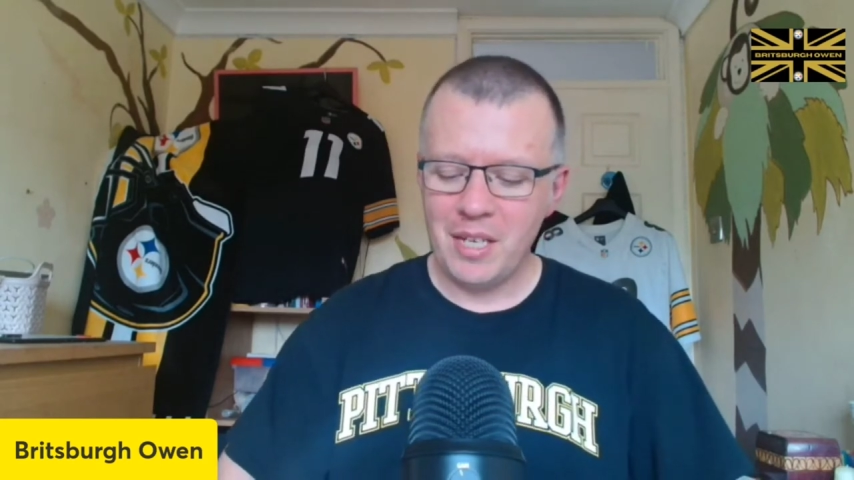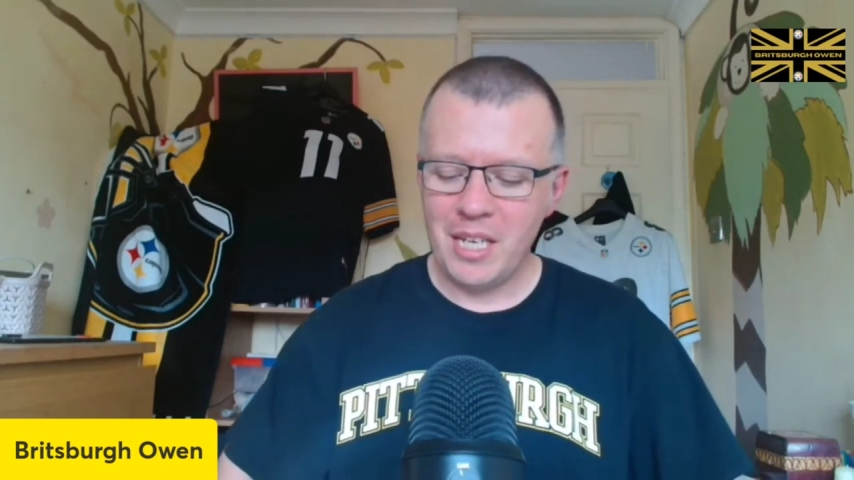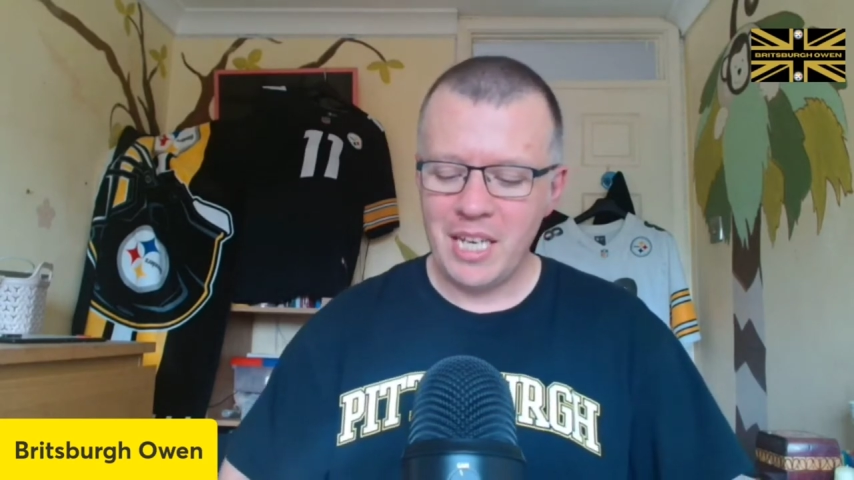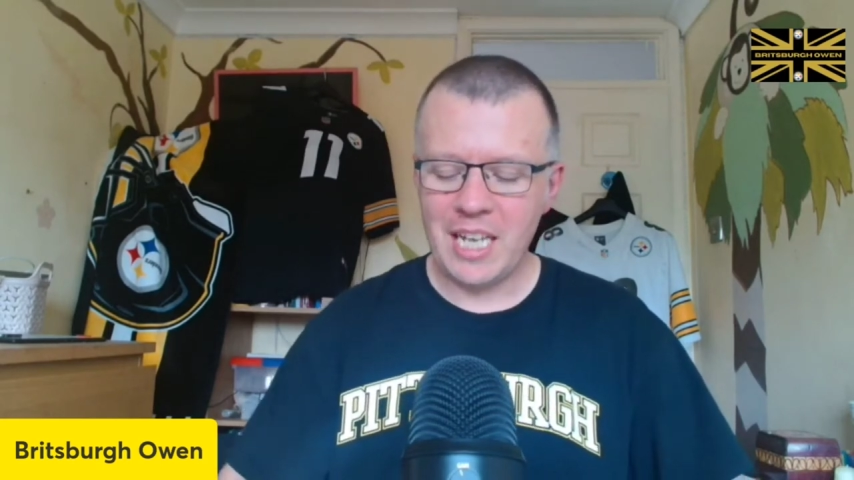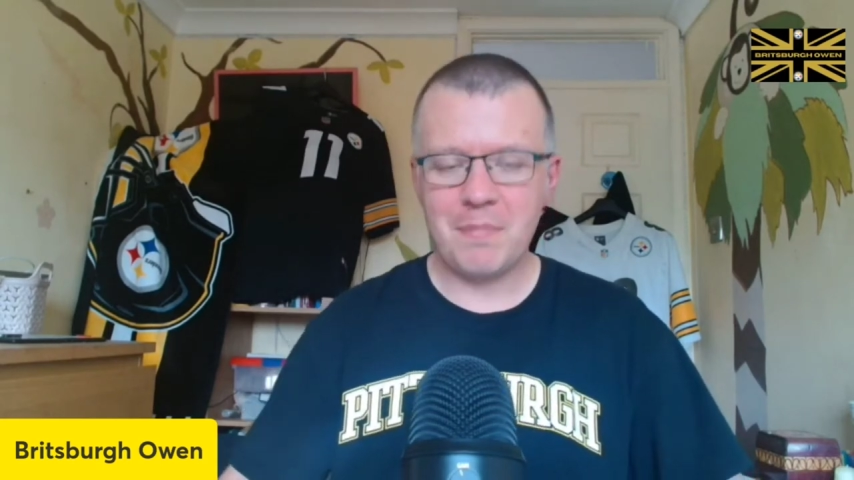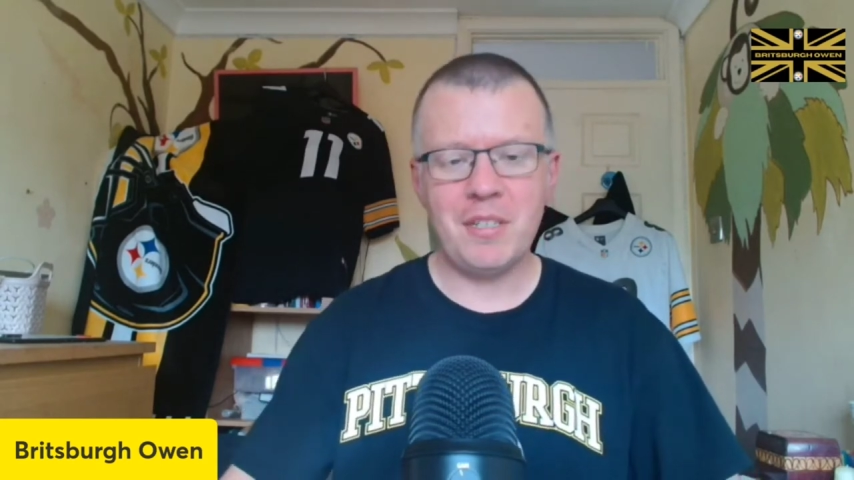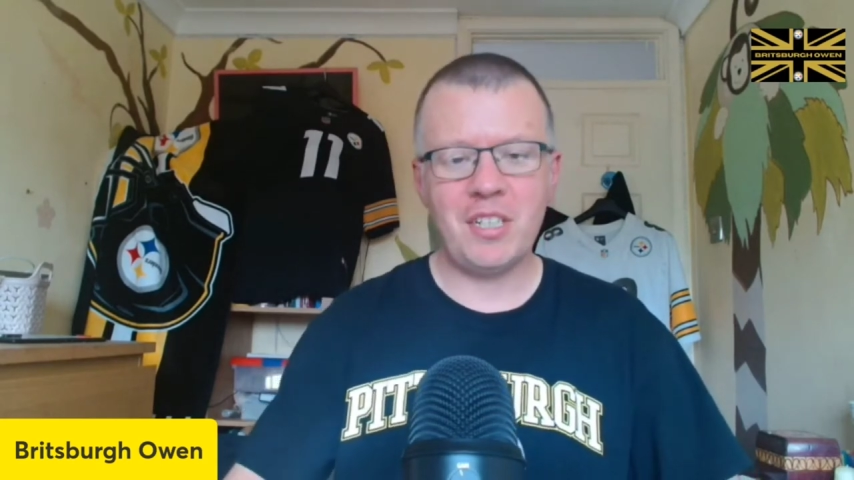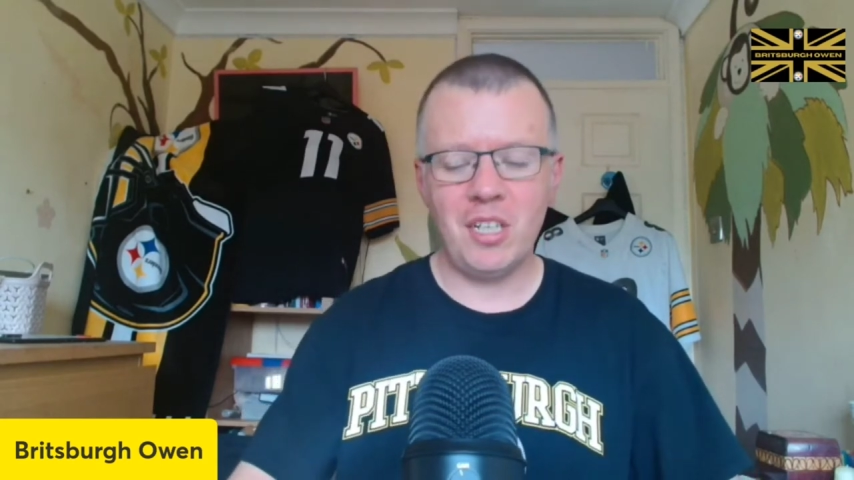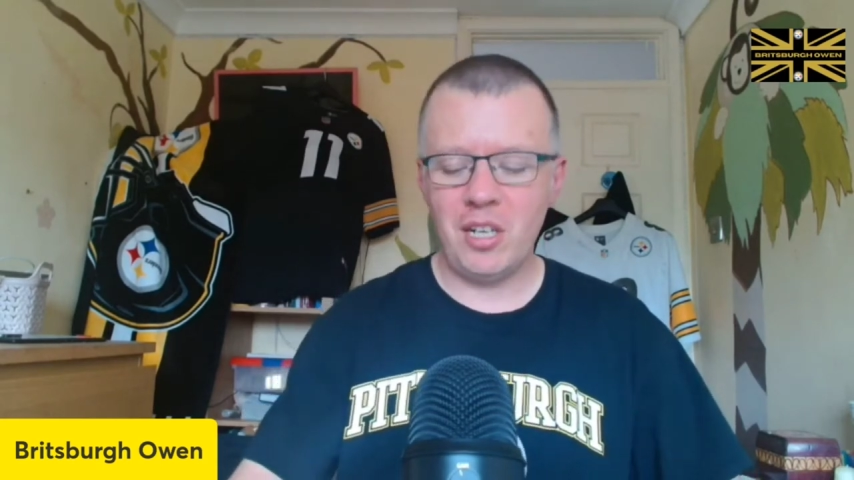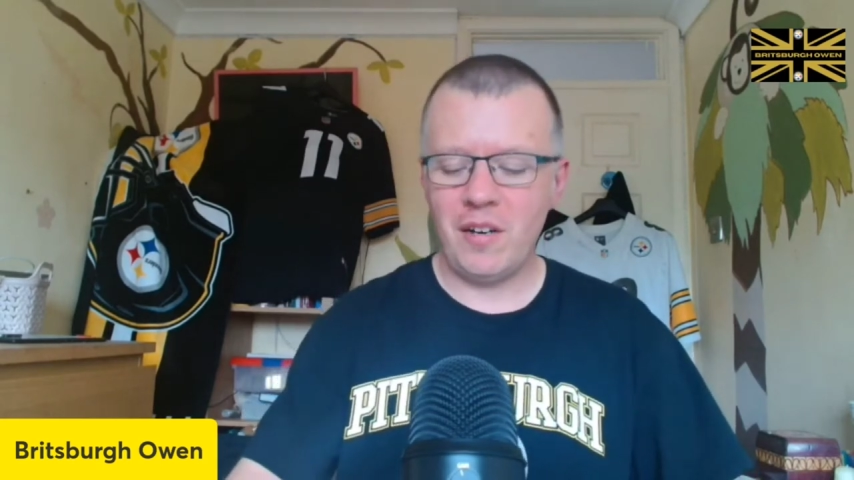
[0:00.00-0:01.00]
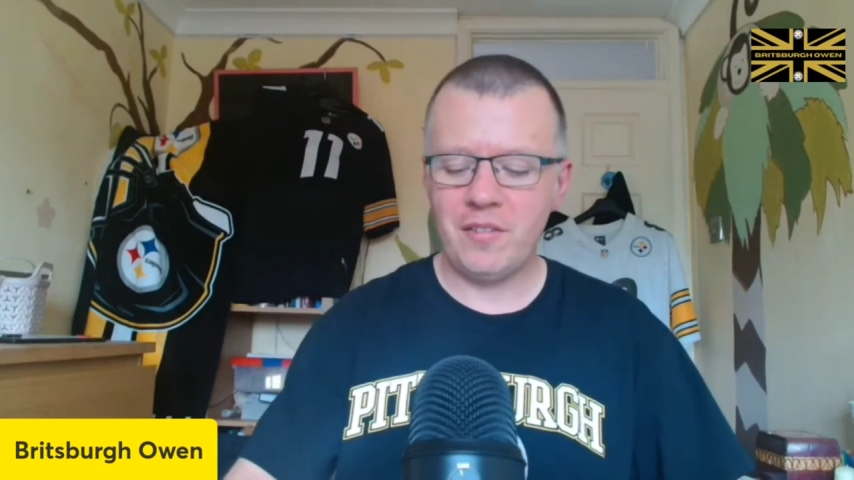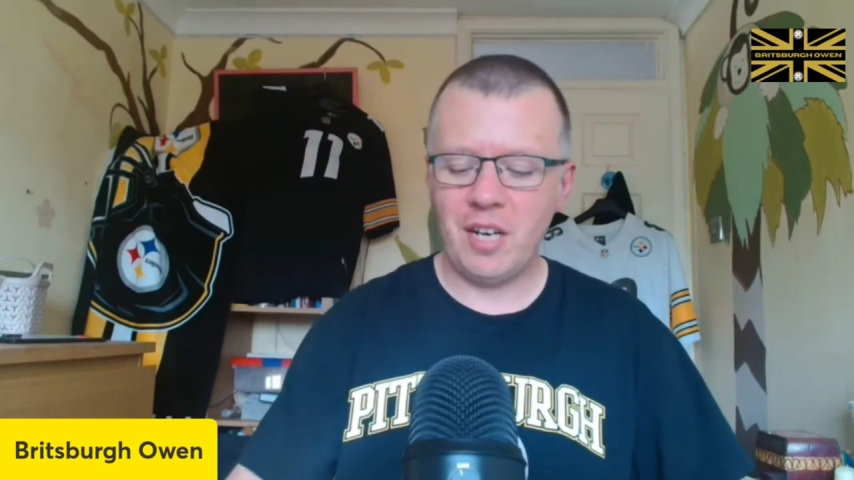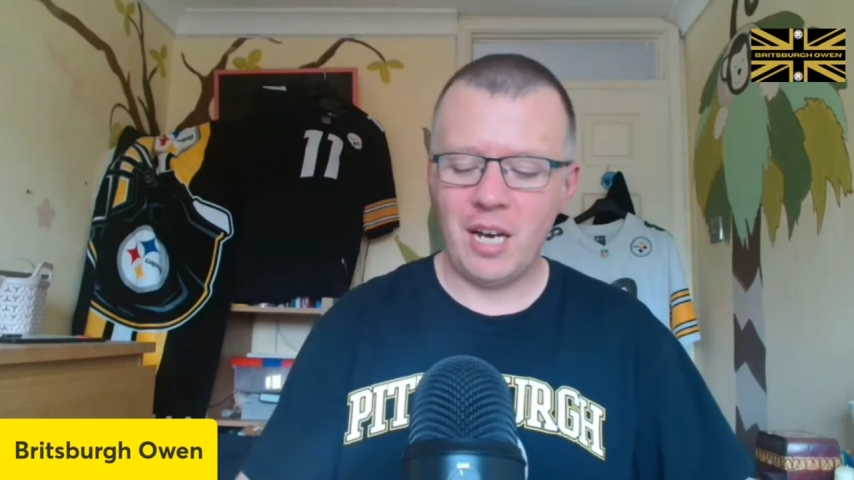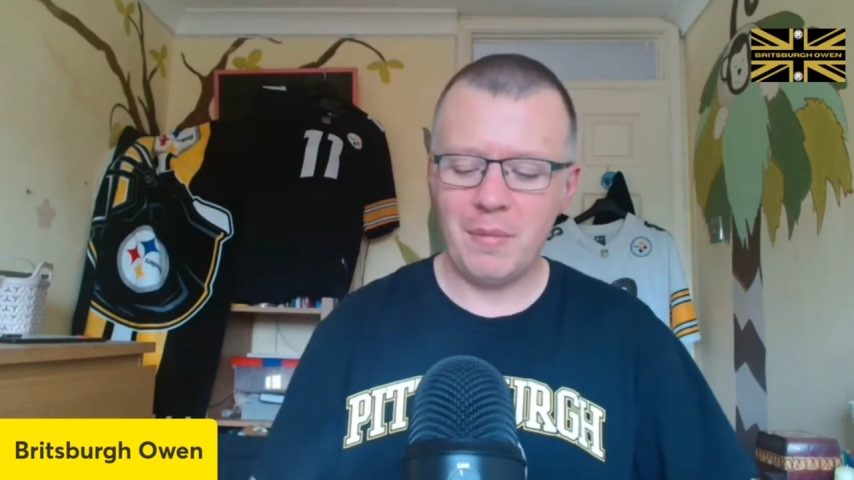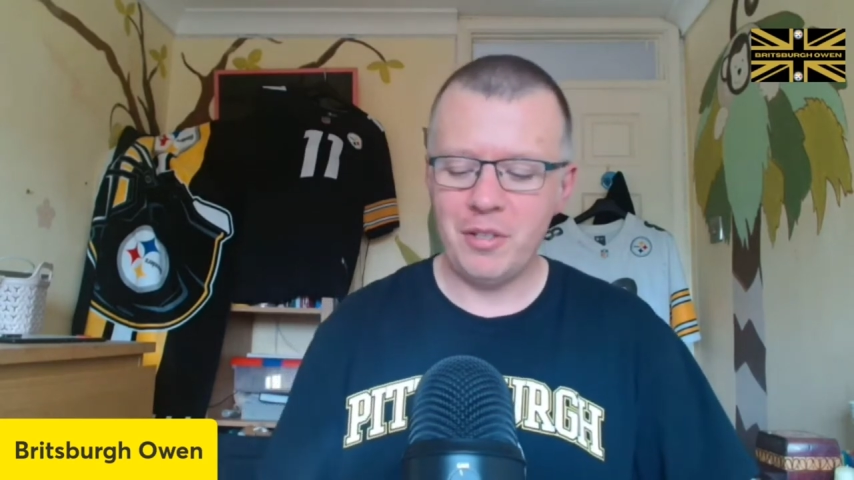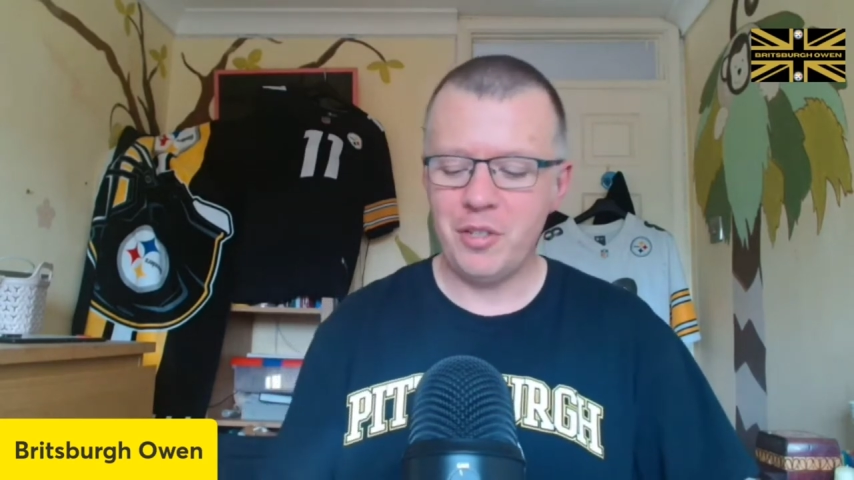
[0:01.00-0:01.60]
He has missed a lot of time